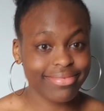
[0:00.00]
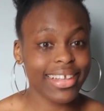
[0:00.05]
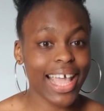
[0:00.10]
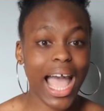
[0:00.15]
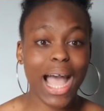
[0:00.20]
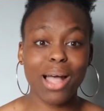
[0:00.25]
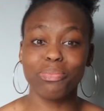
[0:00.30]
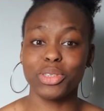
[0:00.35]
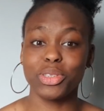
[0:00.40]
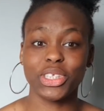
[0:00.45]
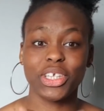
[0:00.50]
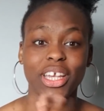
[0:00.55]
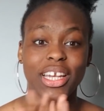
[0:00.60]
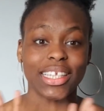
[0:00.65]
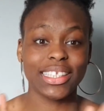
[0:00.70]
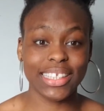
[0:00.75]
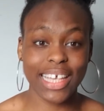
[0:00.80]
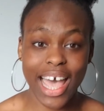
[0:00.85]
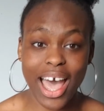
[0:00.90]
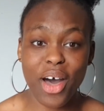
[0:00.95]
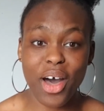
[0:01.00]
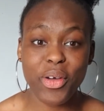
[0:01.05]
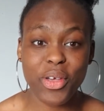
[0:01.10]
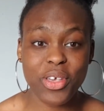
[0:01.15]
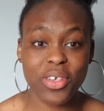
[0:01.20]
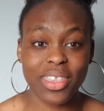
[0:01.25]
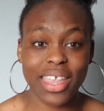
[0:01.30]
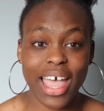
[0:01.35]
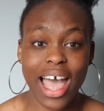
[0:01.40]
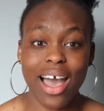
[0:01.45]
I'm just gonna tell
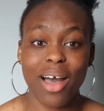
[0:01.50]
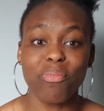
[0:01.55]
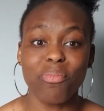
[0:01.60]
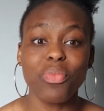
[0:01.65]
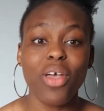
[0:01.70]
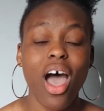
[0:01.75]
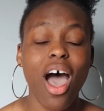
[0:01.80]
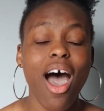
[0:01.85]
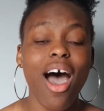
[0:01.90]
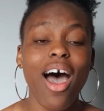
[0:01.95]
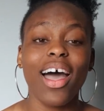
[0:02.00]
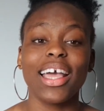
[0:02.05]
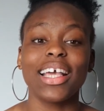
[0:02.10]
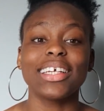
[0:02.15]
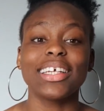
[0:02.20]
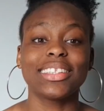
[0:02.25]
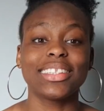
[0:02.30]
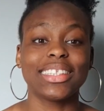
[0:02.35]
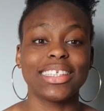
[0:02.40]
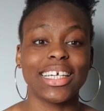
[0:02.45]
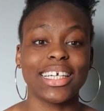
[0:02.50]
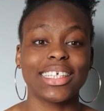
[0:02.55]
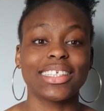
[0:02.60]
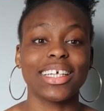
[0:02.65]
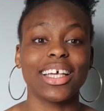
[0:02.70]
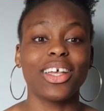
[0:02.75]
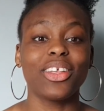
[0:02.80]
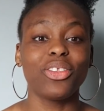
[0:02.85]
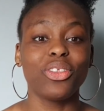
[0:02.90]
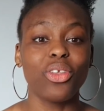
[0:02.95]
you that I did
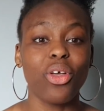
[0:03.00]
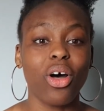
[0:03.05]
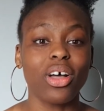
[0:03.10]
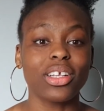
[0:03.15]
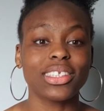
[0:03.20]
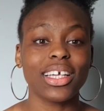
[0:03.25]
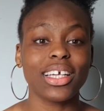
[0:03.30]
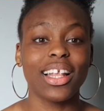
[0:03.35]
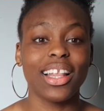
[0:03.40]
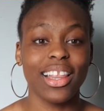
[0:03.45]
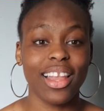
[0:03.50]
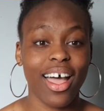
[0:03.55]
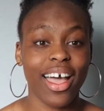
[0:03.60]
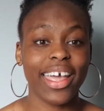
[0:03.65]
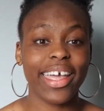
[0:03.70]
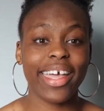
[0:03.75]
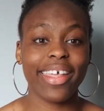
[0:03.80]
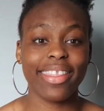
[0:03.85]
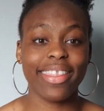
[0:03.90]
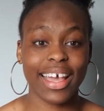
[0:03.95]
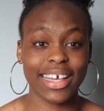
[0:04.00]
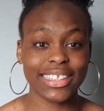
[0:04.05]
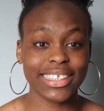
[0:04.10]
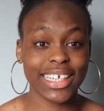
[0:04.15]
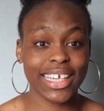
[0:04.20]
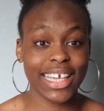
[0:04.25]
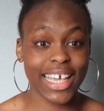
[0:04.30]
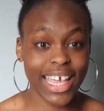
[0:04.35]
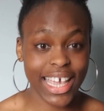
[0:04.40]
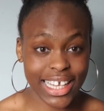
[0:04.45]
not like that
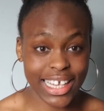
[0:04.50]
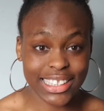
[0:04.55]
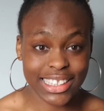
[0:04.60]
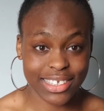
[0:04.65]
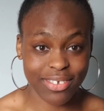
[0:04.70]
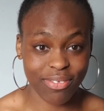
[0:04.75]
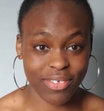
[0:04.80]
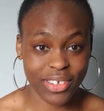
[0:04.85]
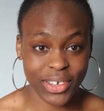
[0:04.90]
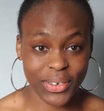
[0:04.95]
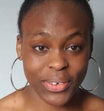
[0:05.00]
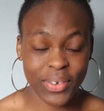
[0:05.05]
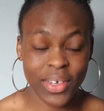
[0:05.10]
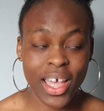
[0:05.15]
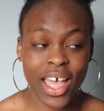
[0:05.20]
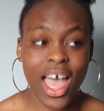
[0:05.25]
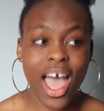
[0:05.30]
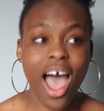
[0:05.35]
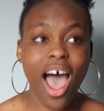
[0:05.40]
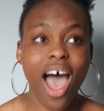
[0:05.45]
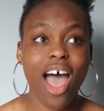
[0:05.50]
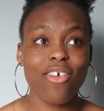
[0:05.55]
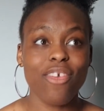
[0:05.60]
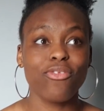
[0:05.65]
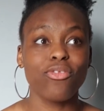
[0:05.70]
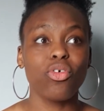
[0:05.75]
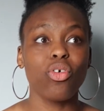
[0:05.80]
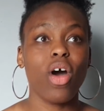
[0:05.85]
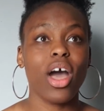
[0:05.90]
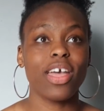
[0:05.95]
interview. I
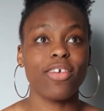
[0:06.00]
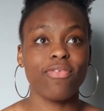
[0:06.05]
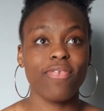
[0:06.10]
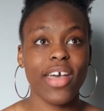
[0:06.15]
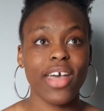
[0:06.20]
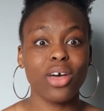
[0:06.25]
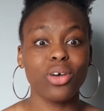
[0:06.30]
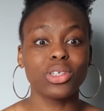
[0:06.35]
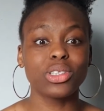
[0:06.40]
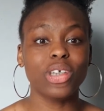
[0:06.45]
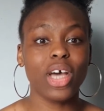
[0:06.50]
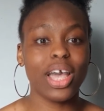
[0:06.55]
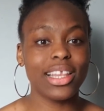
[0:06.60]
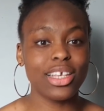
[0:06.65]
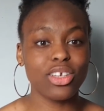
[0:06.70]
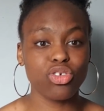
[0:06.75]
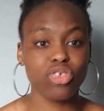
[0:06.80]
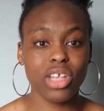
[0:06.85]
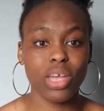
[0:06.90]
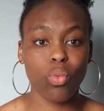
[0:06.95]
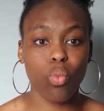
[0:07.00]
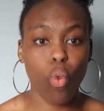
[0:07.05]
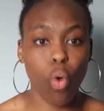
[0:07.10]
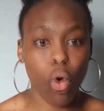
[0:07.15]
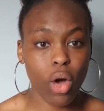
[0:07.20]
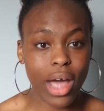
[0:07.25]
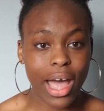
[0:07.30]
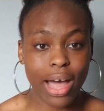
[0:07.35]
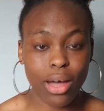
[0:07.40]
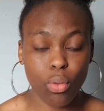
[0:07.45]
thought I failed. I literally
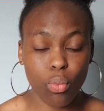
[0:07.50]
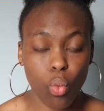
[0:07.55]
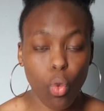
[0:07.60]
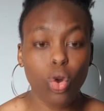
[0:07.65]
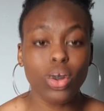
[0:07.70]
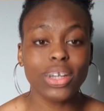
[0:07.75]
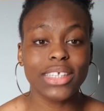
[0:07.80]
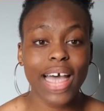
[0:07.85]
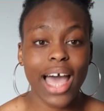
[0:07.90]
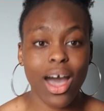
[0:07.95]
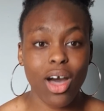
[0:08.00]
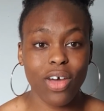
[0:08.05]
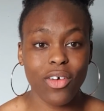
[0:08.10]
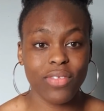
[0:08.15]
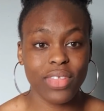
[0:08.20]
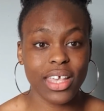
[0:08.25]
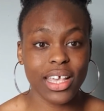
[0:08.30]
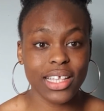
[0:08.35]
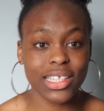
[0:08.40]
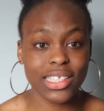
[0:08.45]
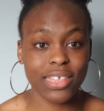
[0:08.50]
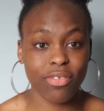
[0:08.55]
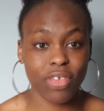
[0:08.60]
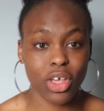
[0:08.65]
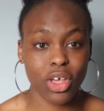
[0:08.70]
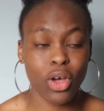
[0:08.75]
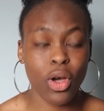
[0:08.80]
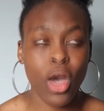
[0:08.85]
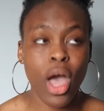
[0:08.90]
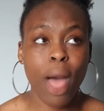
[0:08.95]
walked out of the
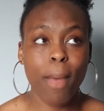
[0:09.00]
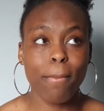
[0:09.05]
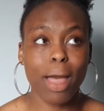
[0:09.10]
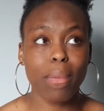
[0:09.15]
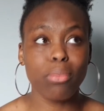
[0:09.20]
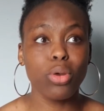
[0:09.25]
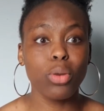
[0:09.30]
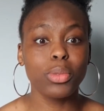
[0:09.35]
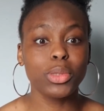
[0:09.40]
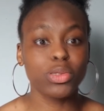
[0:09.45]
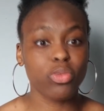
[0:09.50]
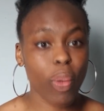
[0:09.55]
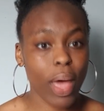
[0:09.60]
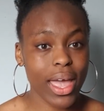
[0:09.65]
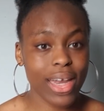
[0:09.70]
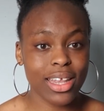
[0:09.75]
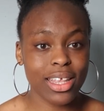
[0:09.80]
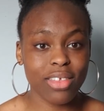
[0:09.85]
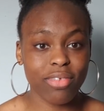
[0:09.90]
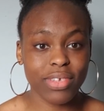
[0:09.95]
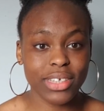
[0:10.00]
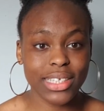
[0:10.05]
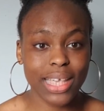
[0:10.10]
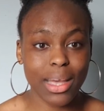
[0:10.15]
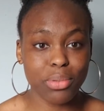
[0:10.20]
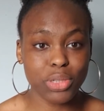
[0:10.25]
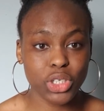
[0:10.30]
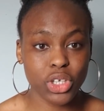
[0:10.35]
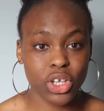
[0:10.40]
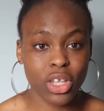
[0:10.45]
interview. My mum was waiting in the
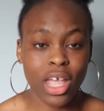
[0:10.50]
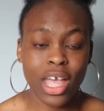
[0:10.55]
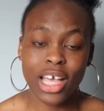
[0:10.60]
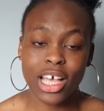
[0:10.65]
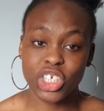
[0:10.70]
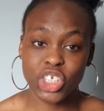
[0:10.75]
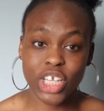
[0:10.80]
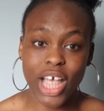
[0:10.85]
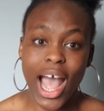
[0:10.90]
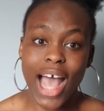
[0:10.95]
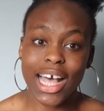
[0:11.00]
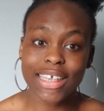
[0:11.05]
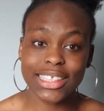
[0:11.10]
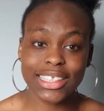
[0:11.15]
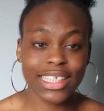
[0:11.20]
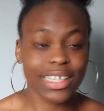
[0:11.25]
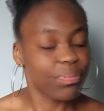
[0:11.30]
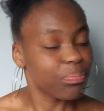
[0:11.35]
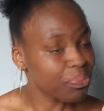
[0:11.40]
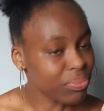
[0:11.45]
reception. She asked,